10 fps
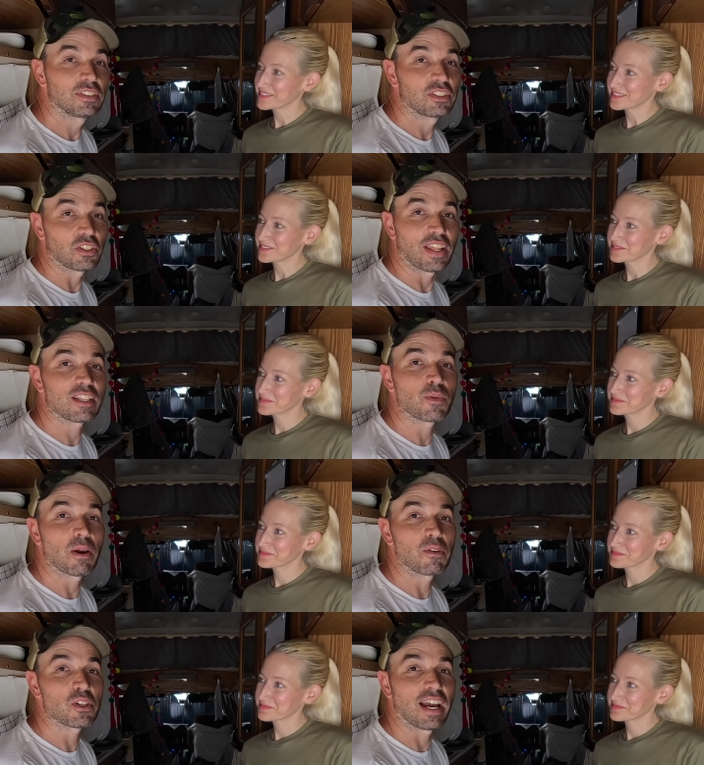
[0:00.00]
Speaker 1: Yeah. So
Speaker 2: that's
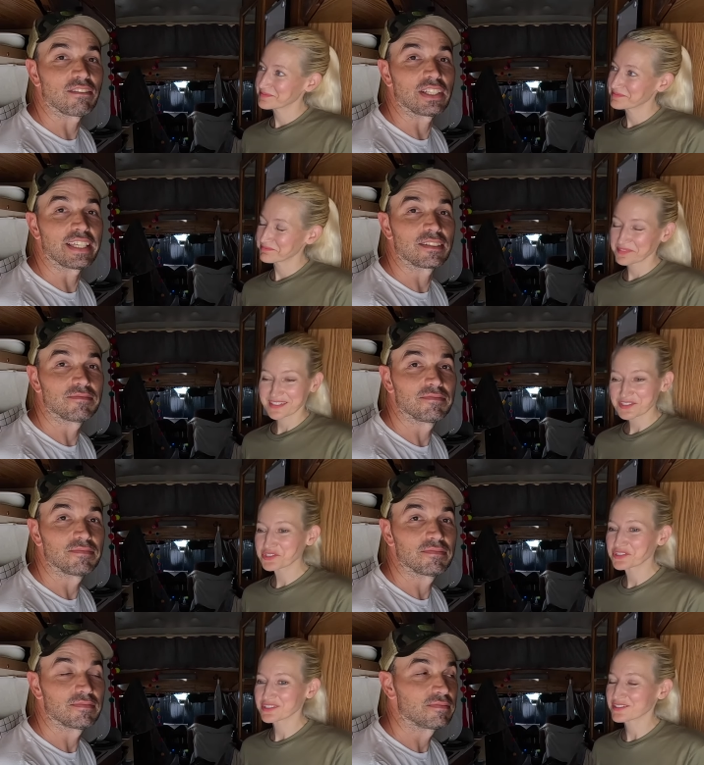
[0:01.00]
why we're traveling.
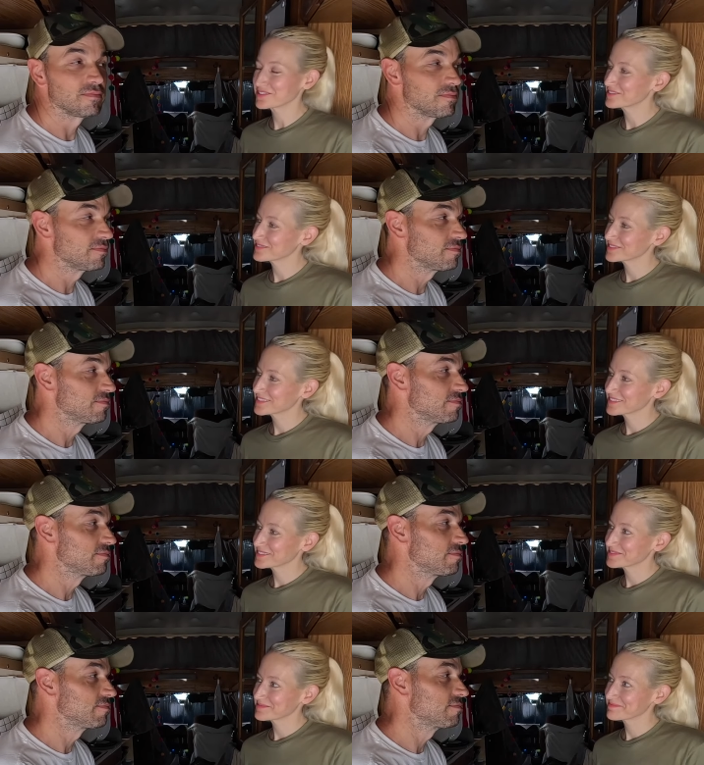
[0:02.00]
Speaker 1: It's true.
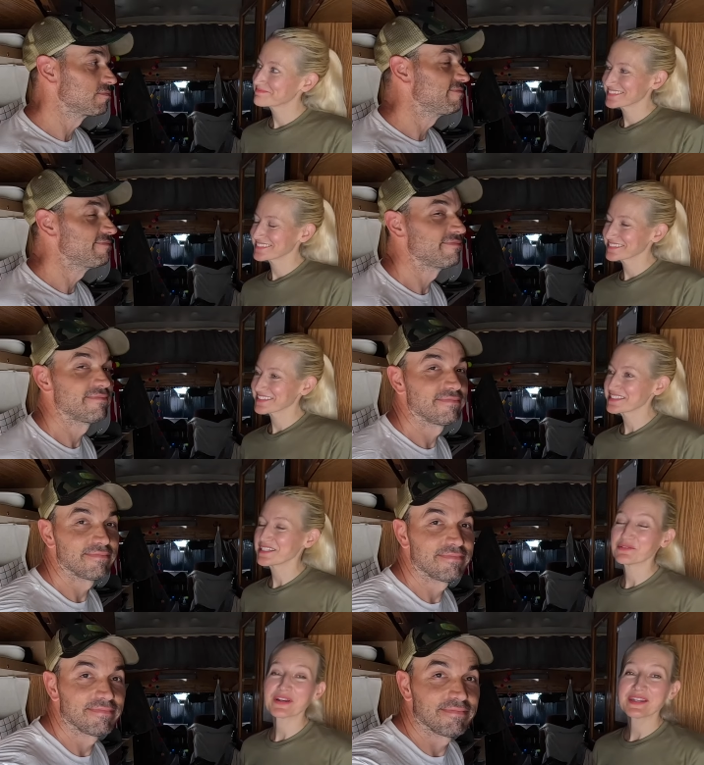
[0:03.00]
Let's
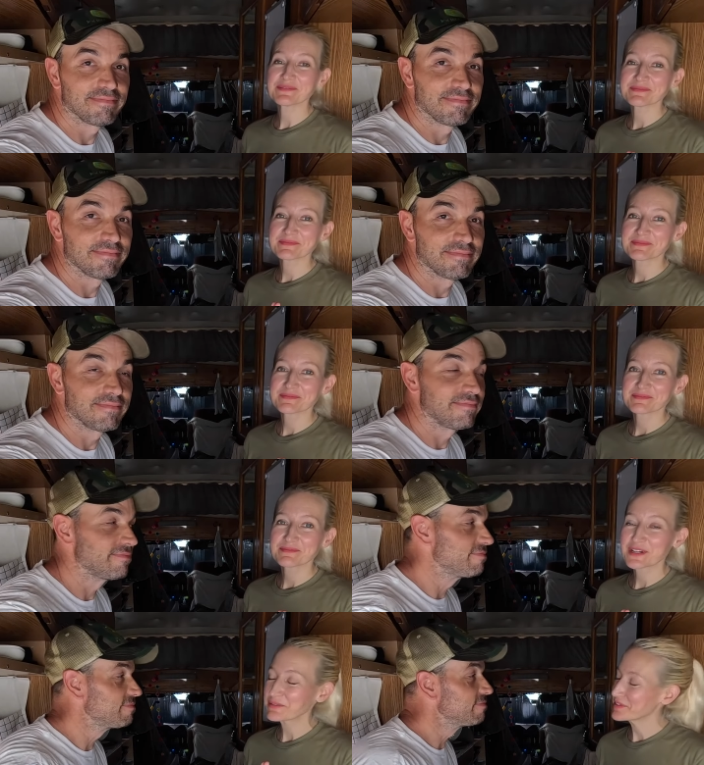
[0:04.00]
see. Wait,
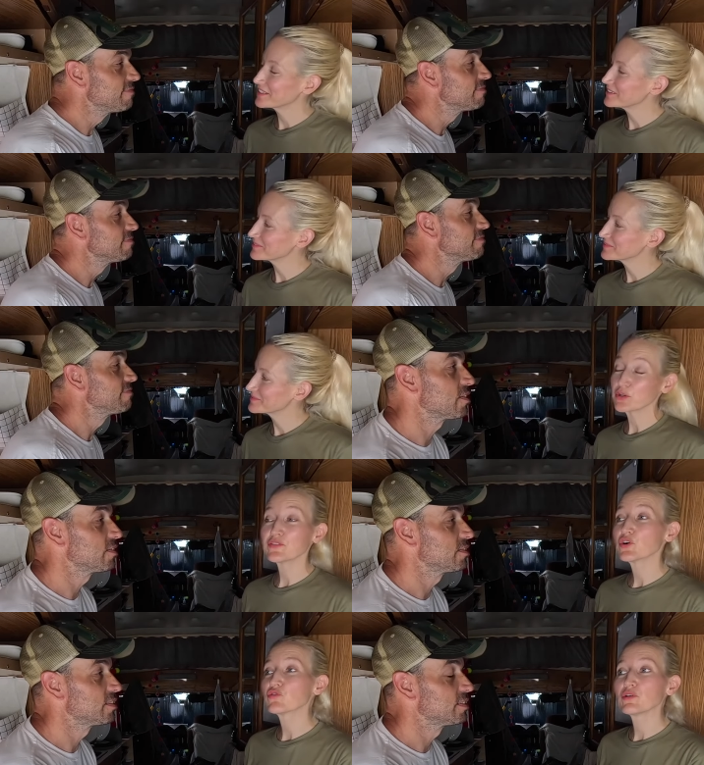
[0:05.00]
wait a minute. I don't
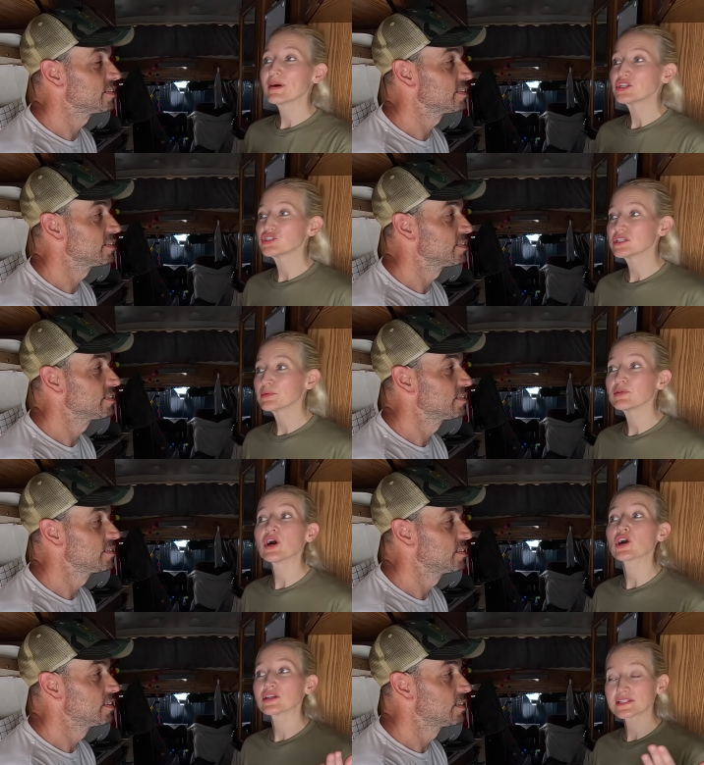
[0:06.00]
even know if we mentioned, but we
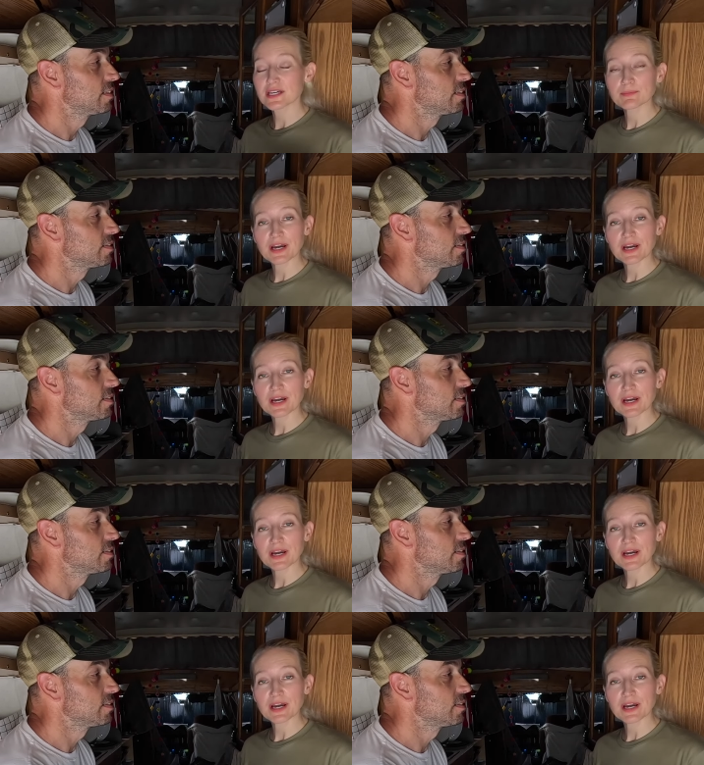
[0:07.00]
are in San